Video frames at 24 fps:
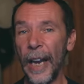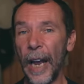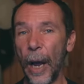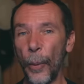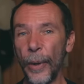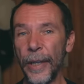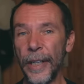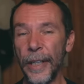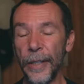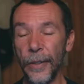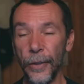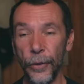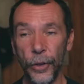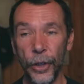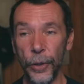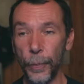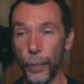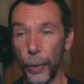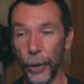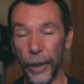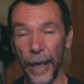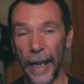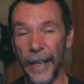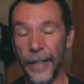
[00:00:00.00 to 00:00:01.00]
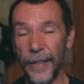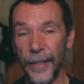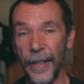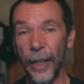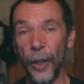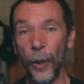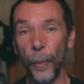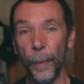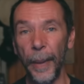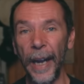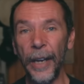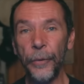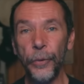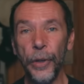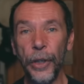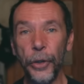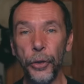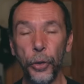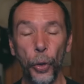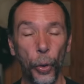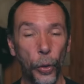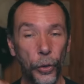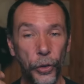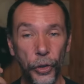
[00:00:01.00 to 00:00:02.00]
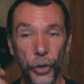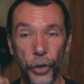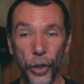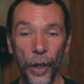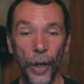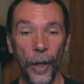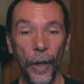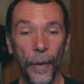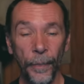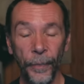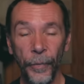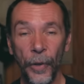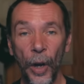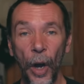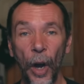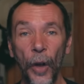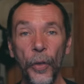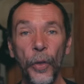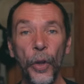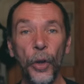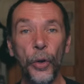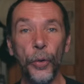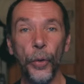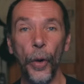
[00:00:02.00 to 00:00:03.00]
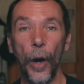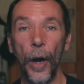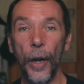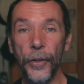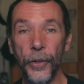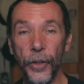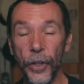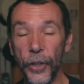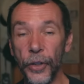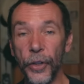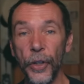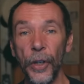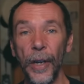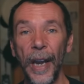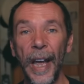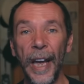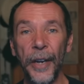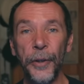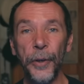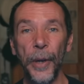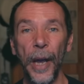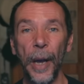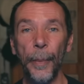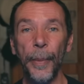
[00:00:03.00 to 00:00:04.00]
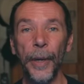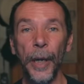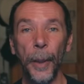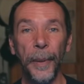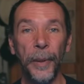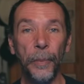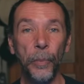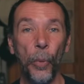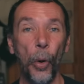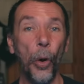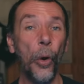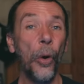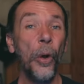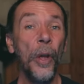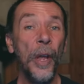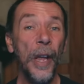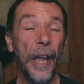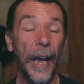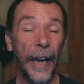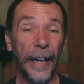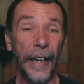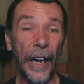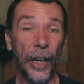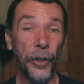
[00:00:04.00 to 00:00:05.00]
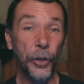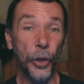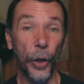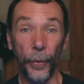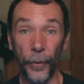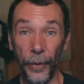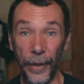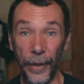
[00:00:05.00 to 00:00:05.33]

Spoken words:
I went and just put a single battery torch on the grass just to light her up a little bit more, and I shot